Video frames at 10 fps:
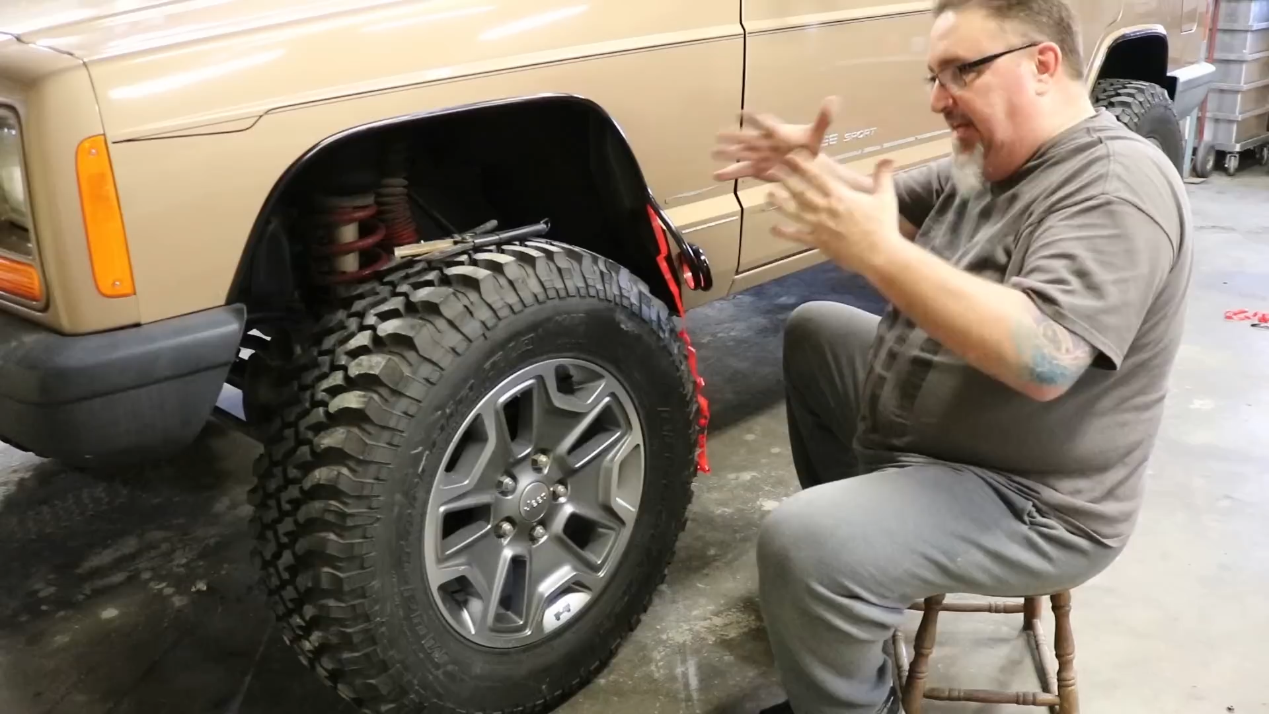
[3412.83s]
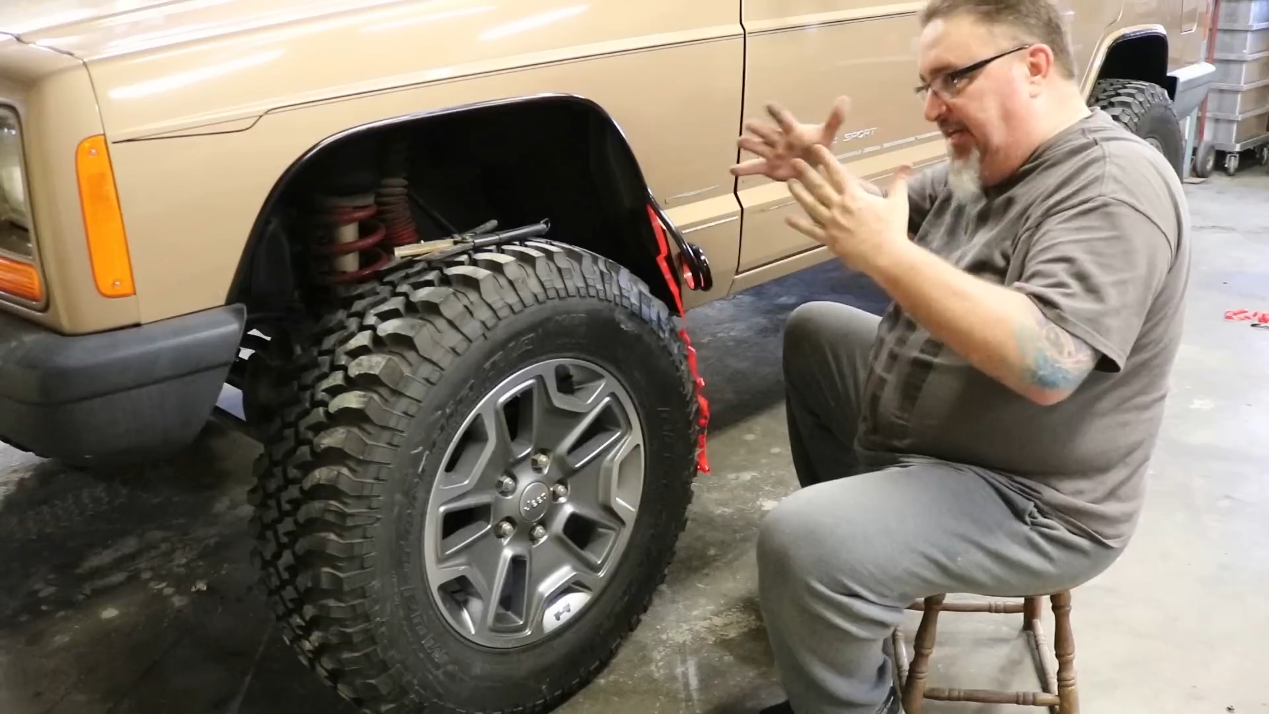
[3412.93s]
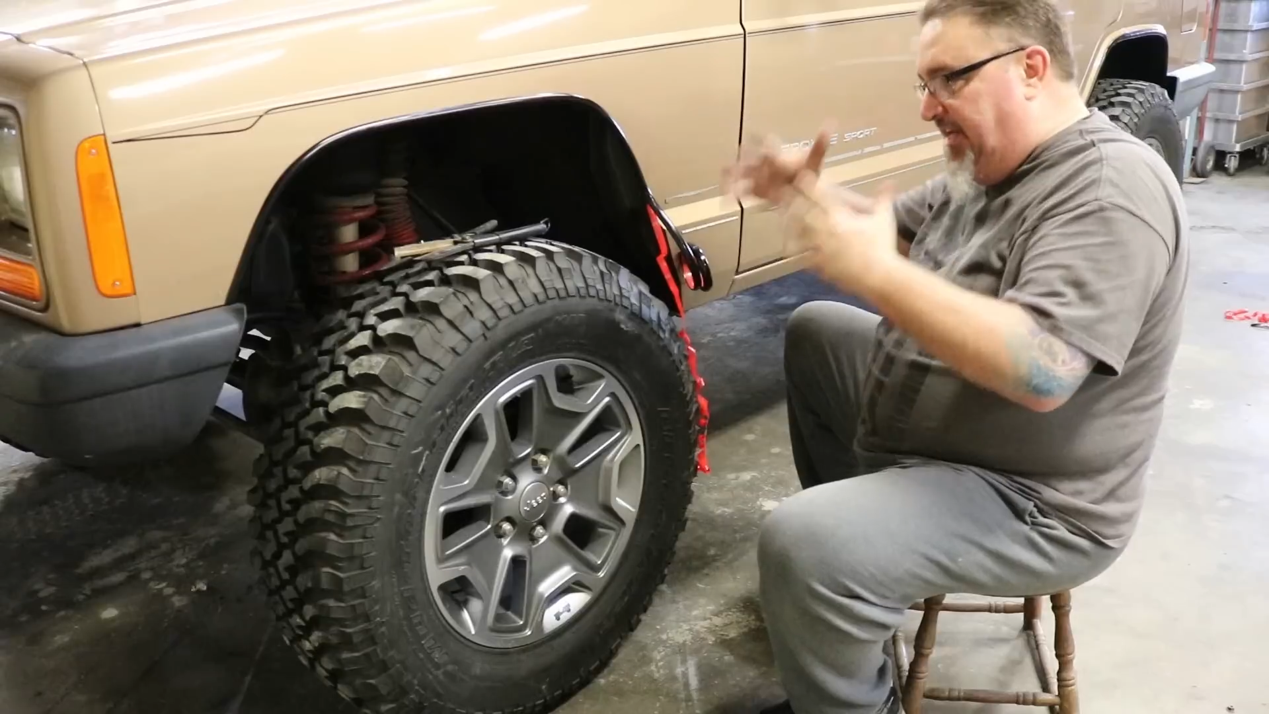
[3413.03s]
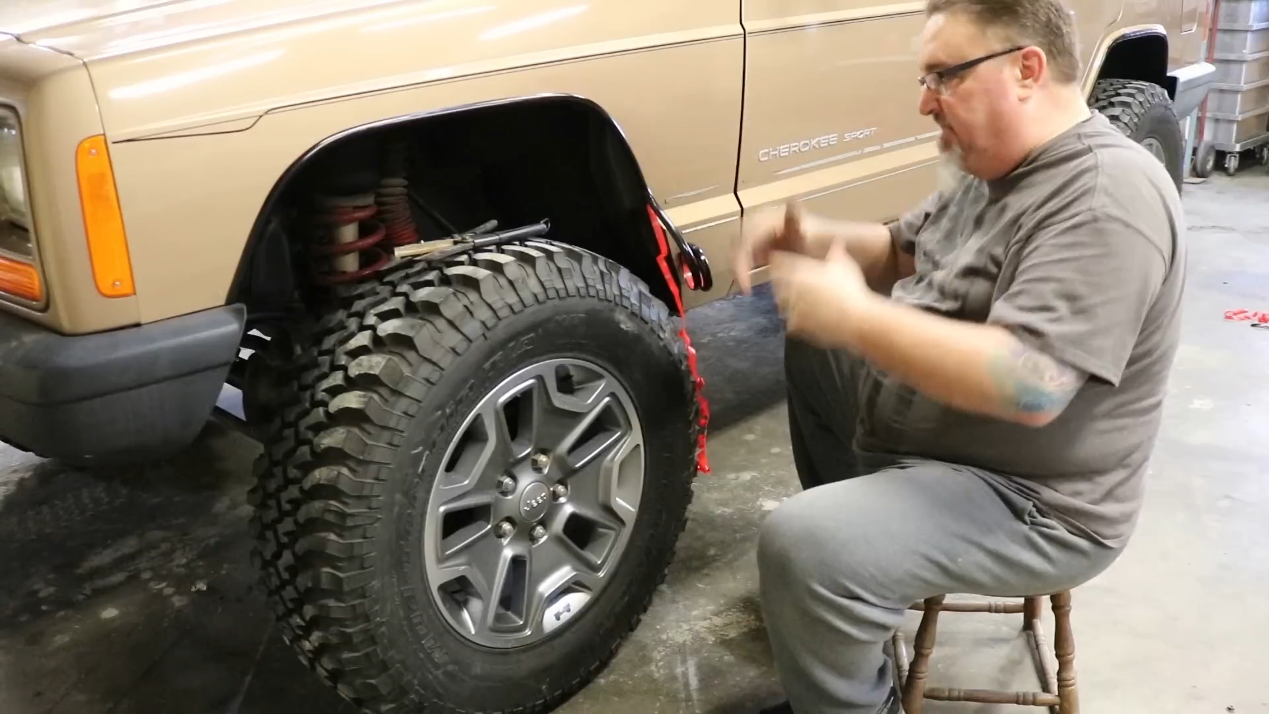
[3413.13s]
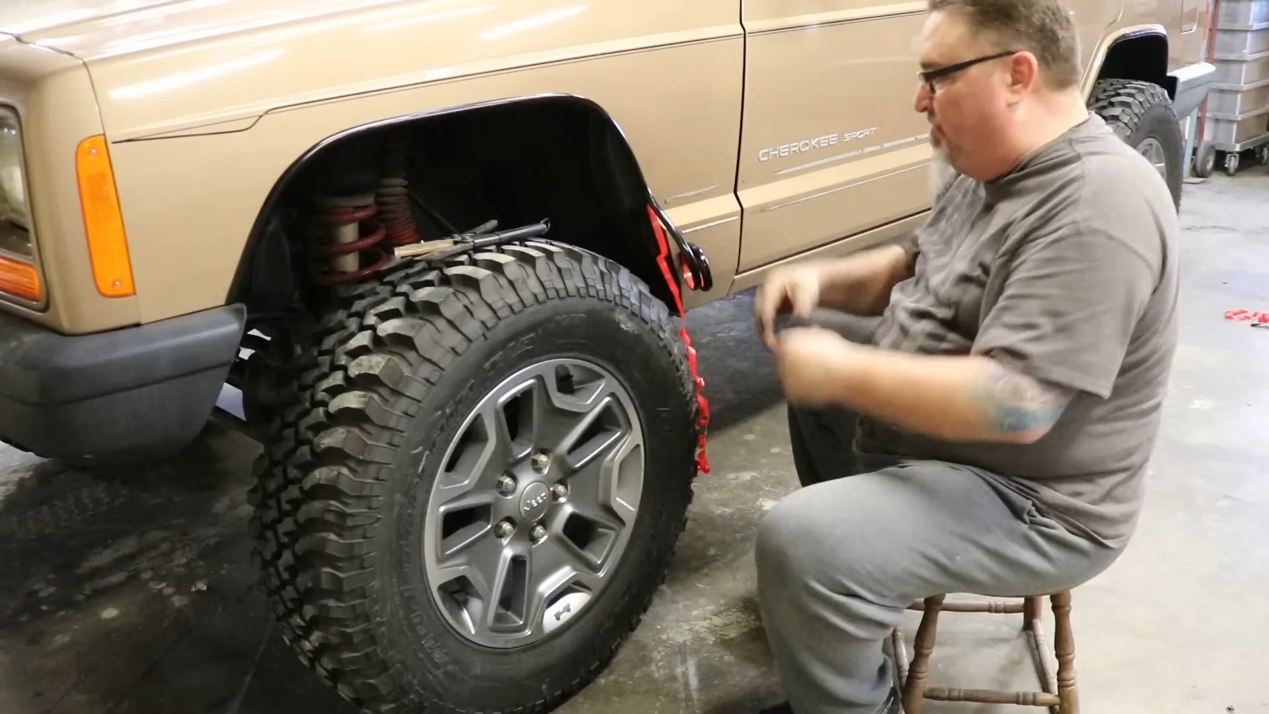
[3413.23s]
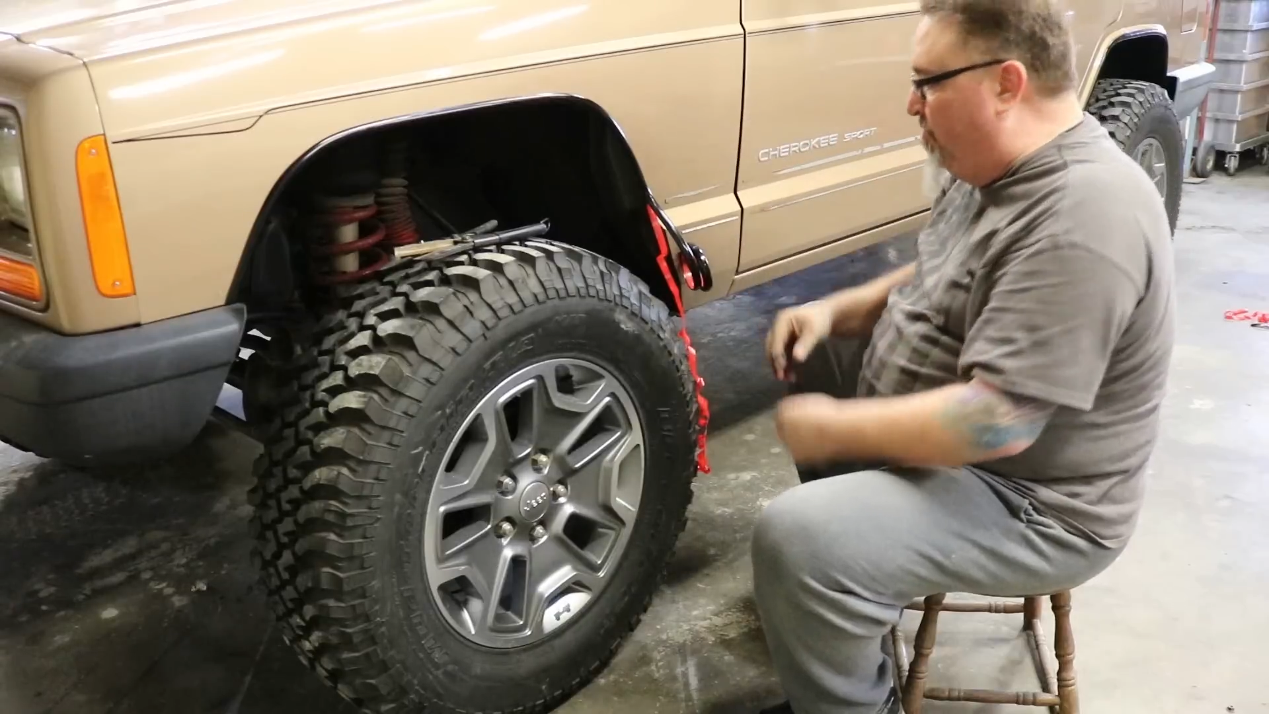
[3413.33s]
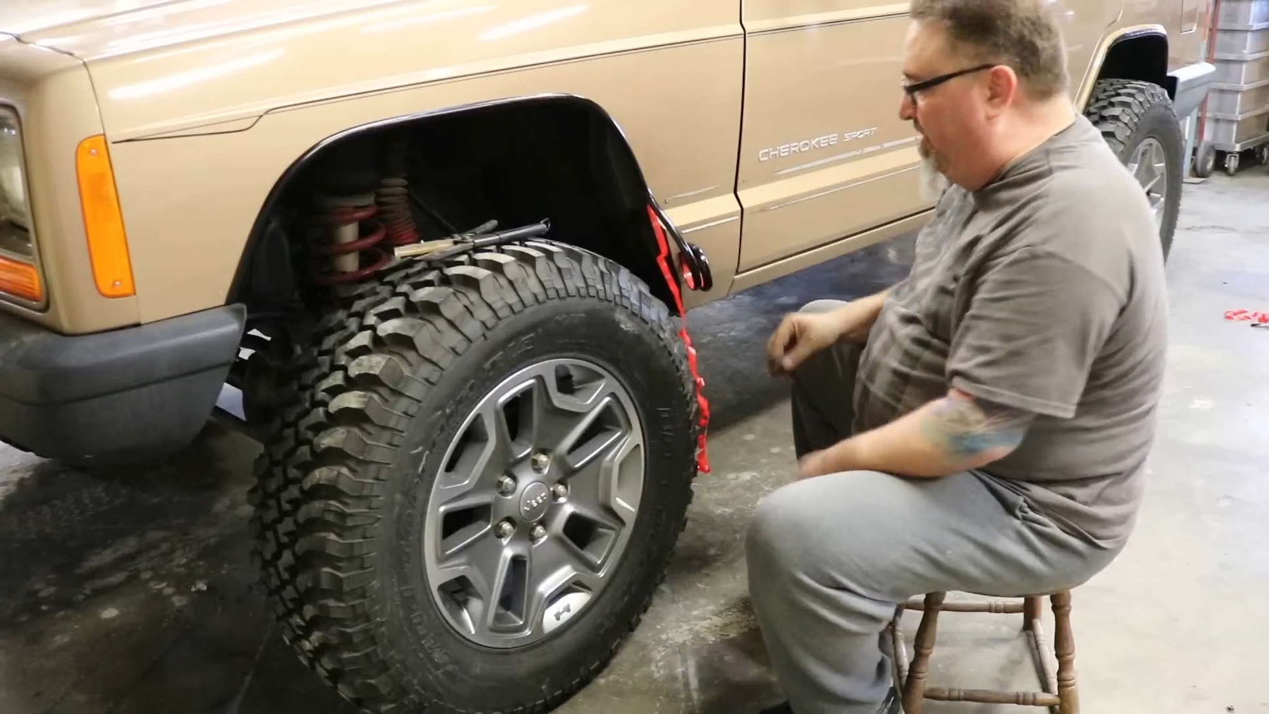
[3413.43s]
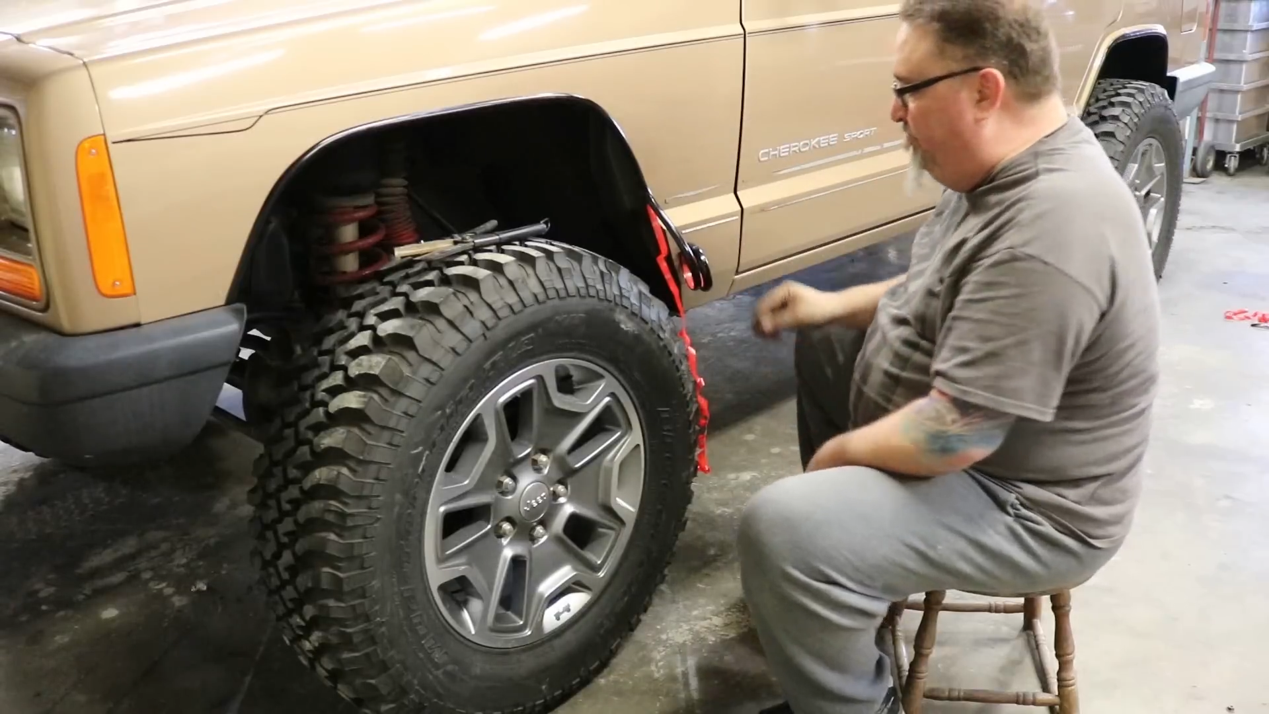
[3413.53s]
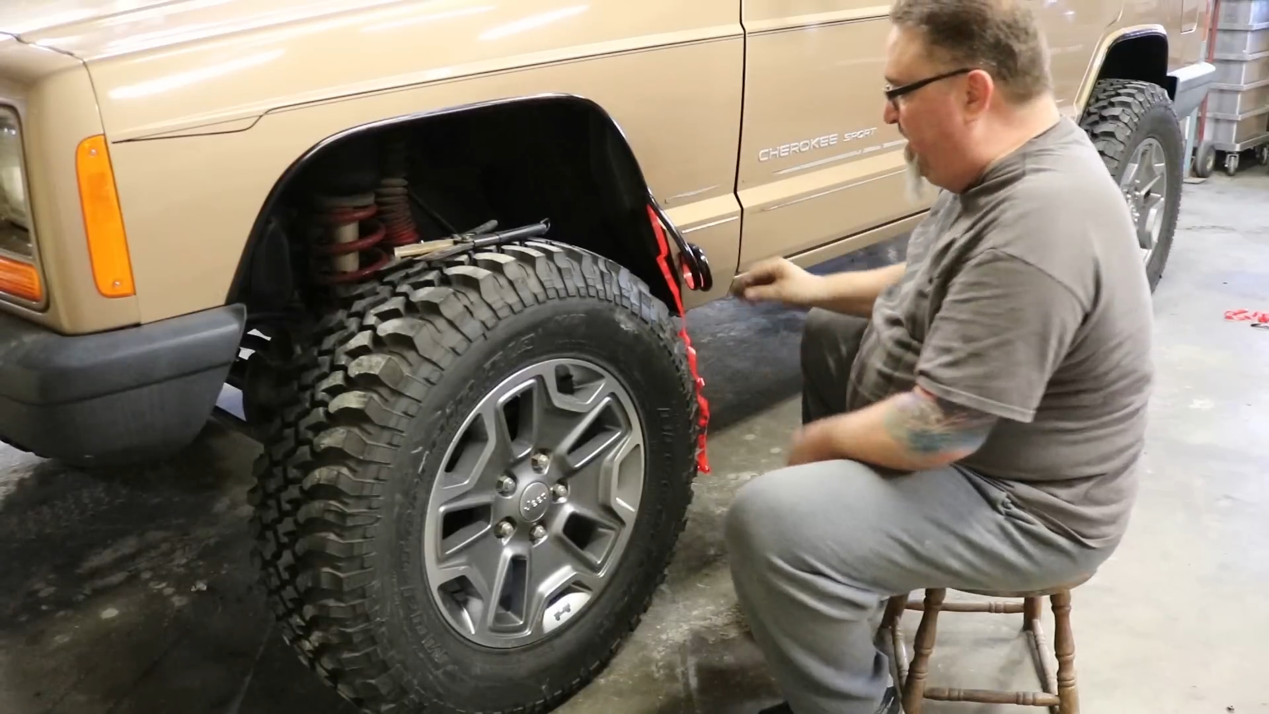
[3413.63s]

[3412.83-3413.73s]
it doesn't want to